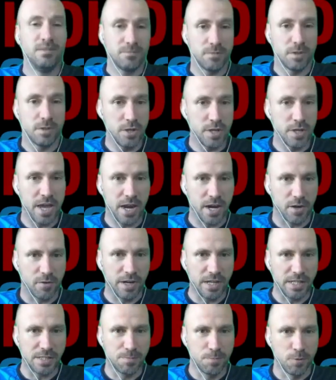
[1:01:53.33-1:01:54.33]
you get a
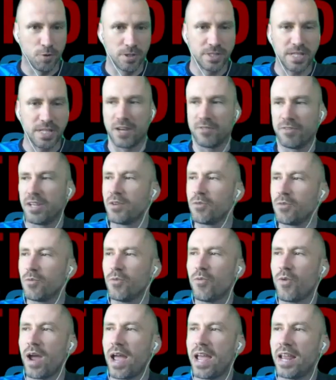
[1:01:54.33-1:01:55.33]
great sport out of it.
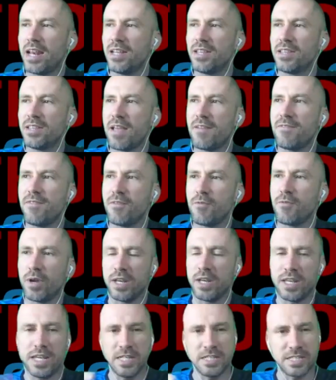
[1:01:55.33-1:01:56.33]
Mm. When they
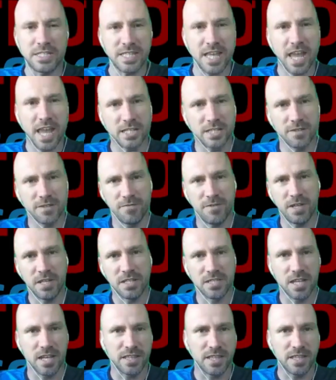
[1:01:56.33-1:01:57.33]
when each section
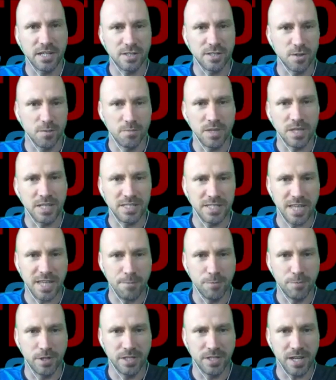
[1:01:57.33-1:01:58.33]
feels like there's something
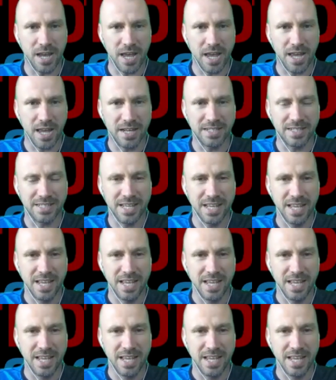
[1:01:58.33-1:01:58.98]
separate and